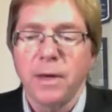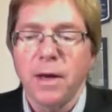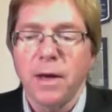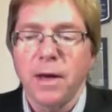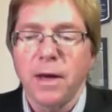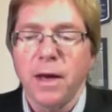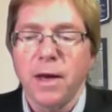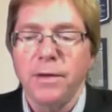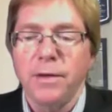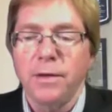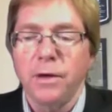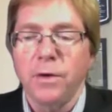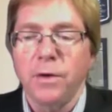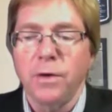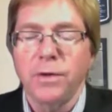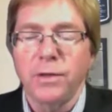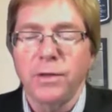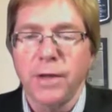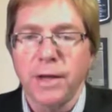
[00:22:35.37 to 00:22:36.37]
I know
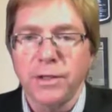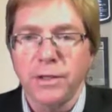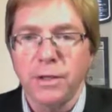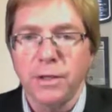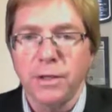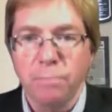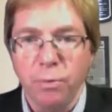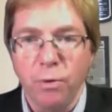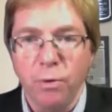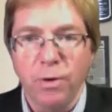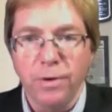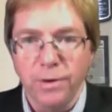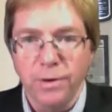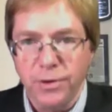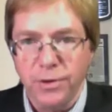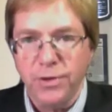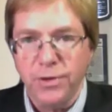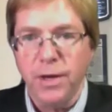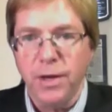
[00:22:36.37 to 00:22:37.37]
that that's an important
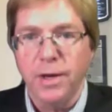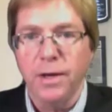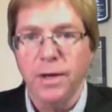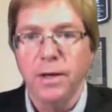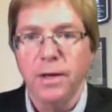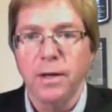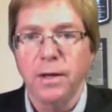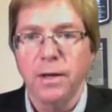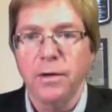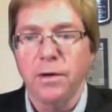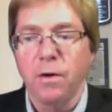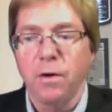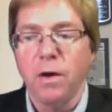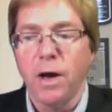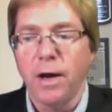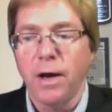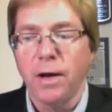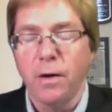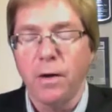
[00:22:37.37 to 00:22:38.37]
thing in
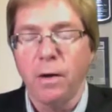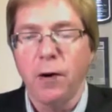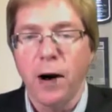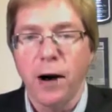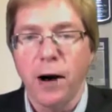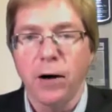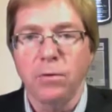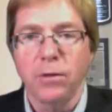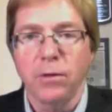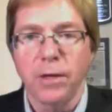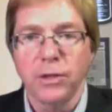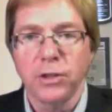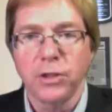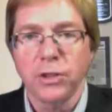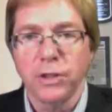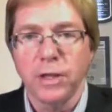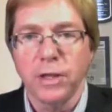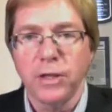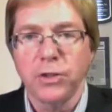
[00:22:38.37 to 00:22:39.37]
Ohio
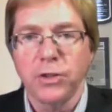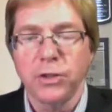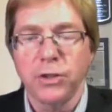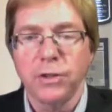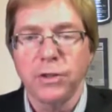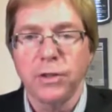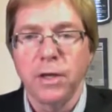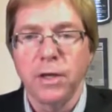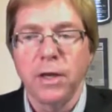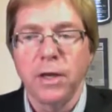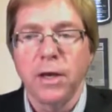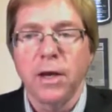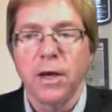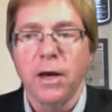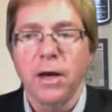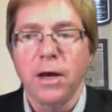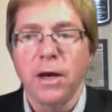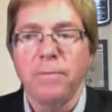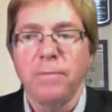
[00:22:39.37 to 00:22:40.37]
legislation.
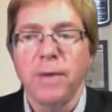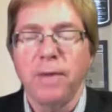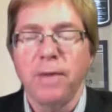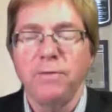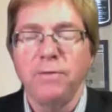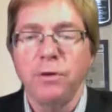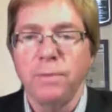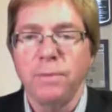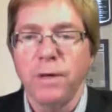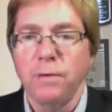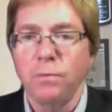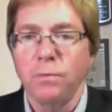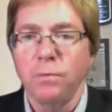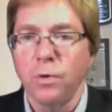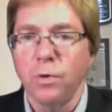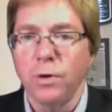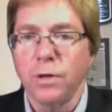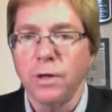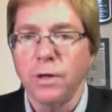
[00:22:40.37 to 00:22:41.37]
Have you been
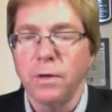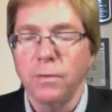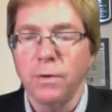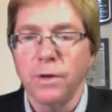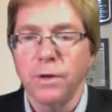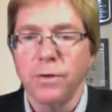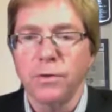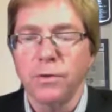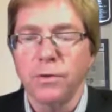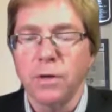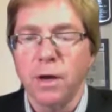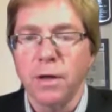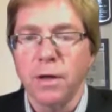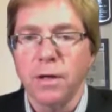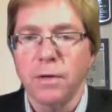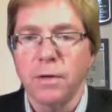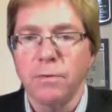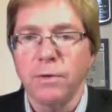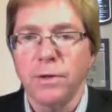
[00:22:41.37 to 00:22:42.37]
working with or
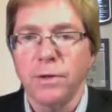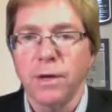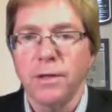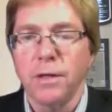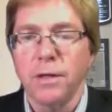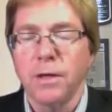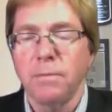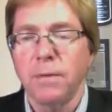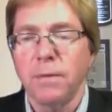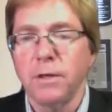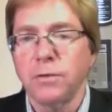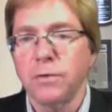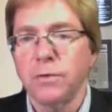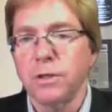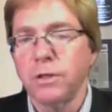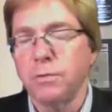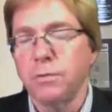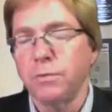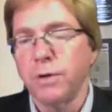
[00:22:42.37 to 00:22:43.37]
talking with
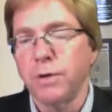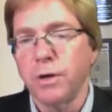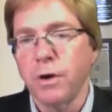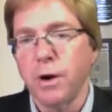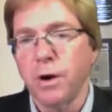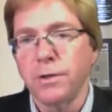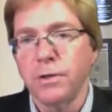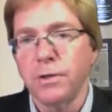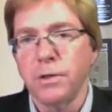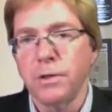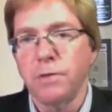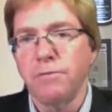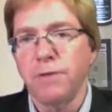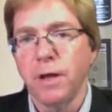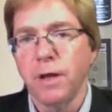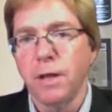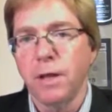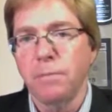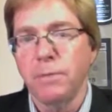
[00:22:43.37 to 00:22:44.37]
Identimetrics in regard to
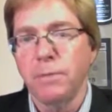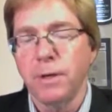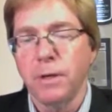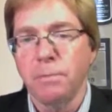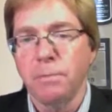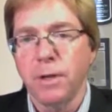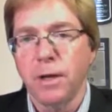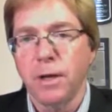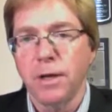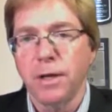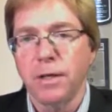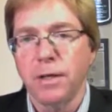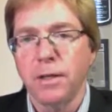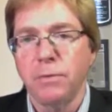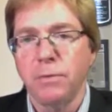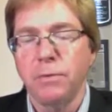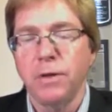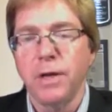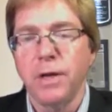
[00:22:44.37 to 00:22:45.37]
developing a plugin
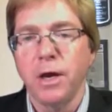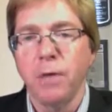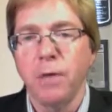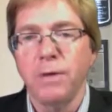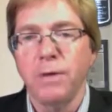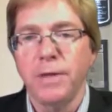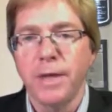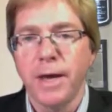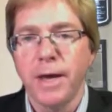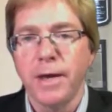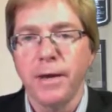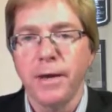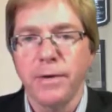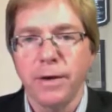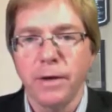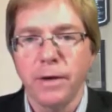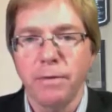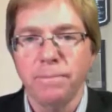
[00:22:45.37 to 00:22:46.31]
that would help in that area?